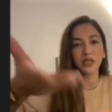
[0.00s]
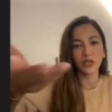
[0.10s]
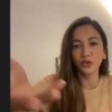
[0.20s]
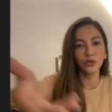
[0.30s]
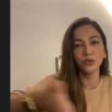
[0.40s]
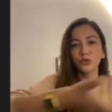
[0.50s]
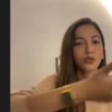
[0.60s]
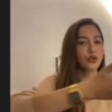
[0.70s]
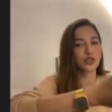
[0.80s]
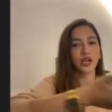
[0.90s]
You,
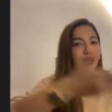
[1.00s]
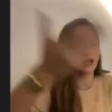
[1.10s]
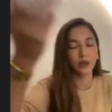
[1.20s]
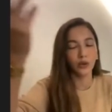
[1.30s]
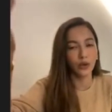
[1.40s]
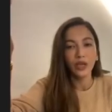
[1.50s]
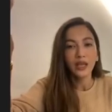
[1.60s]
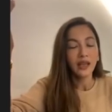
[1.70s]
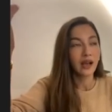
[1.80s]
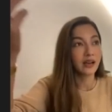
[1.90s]
Kushal, or
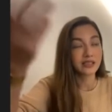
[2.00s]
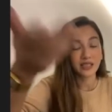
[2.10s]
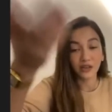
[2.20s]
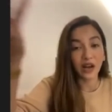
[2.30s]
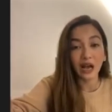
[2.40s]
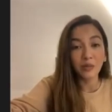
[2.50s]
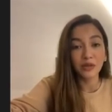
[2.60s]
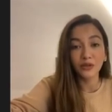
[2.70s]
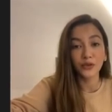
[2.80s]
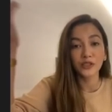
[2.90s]
Sangram in the
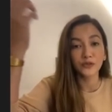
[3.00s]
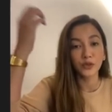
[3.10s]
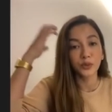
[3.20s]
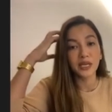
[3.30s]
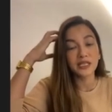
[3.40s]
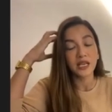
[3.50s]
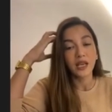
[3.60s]
first few weeks.